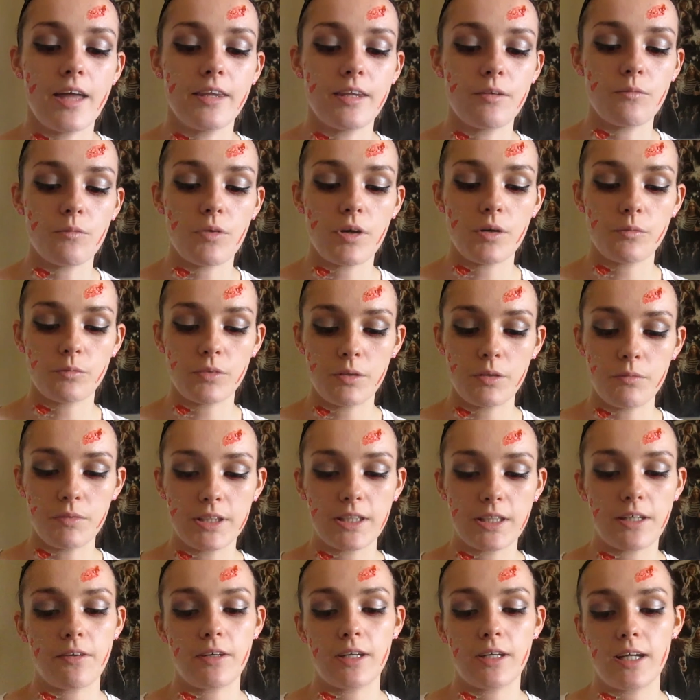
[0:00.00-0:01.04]
What I'm going to be
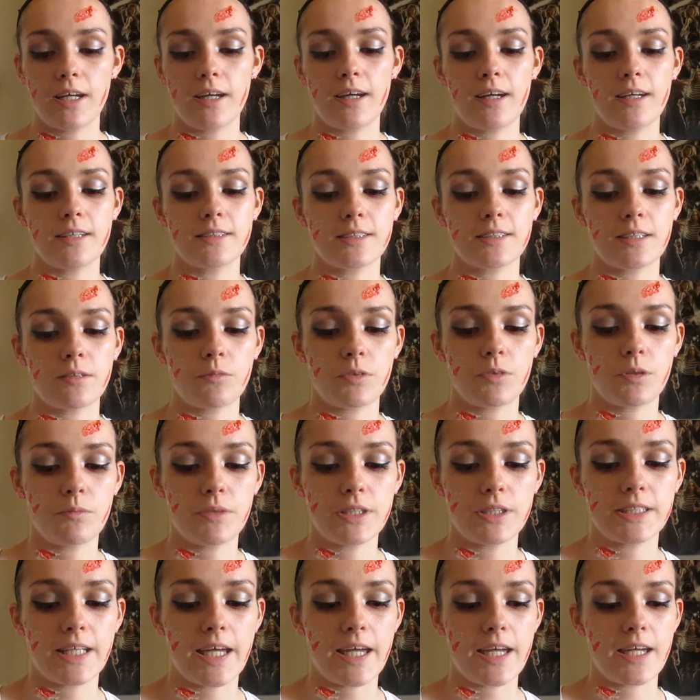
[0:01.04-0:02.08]
doing is I'm going to
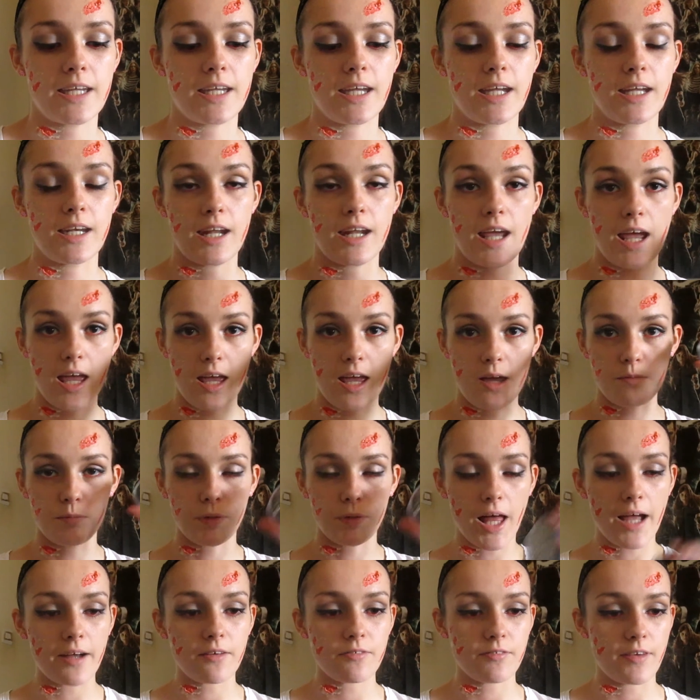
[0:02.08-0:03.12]
be taking a
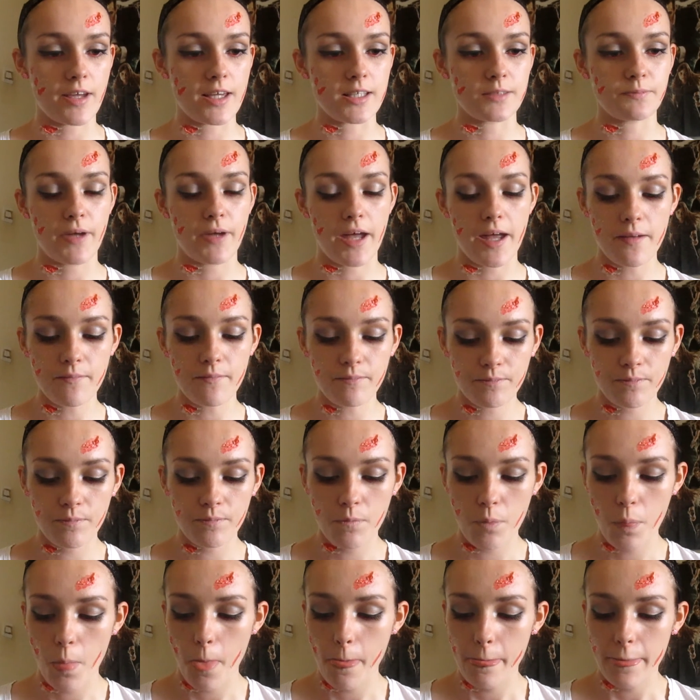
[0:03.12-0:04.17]
black face paint
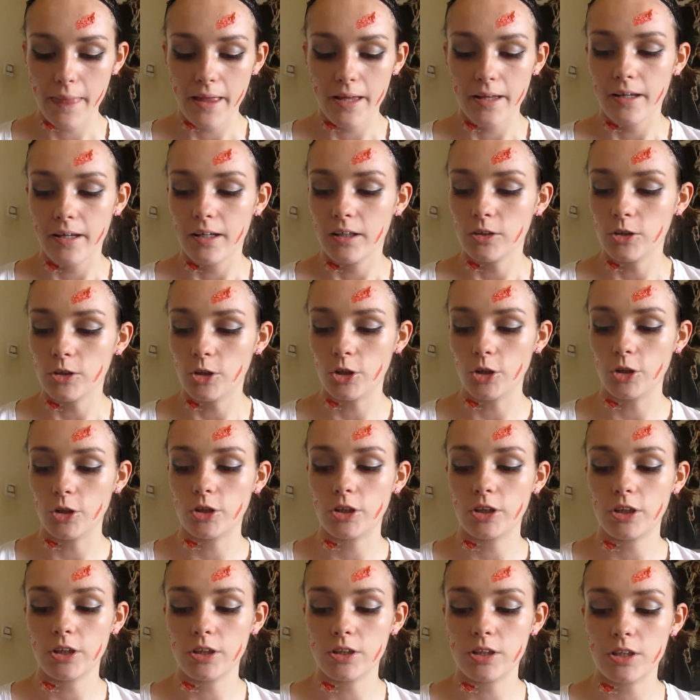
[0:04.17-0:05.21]
just
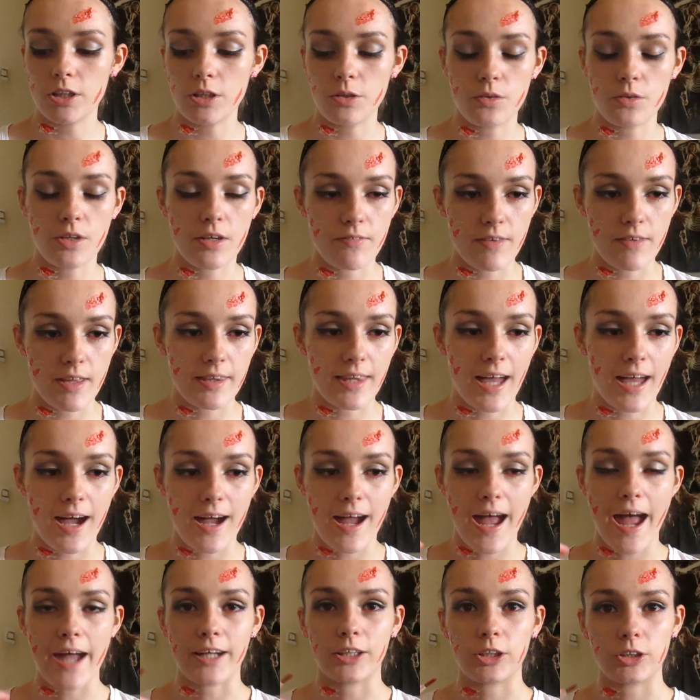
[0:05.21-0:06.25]
to give it that
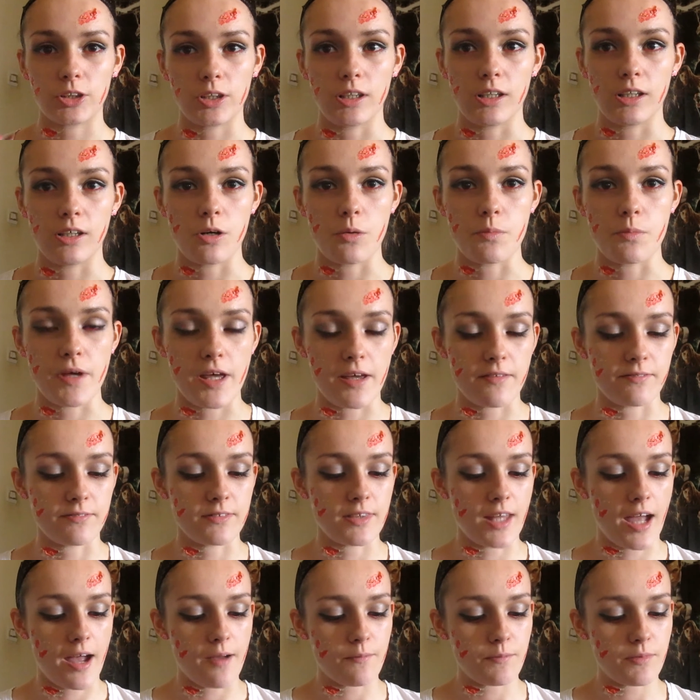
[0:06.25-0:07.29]
extra little bit of
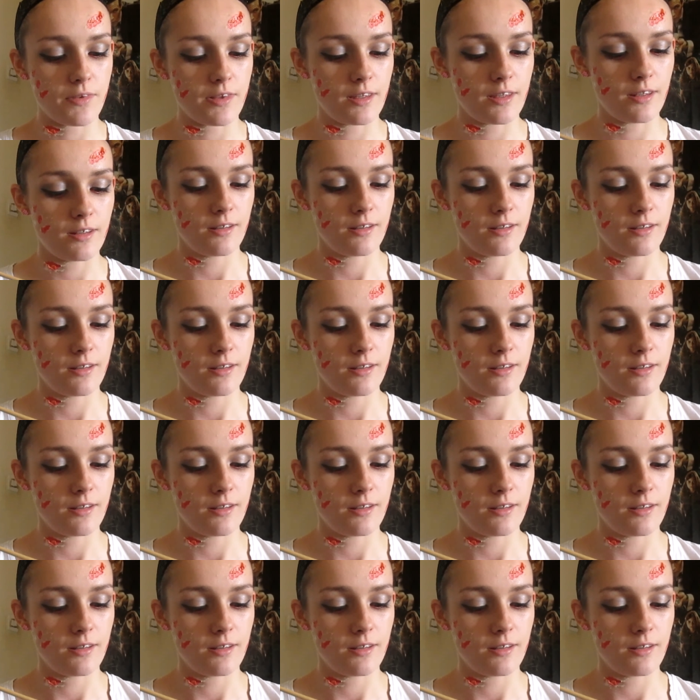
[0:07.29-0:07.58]
depth.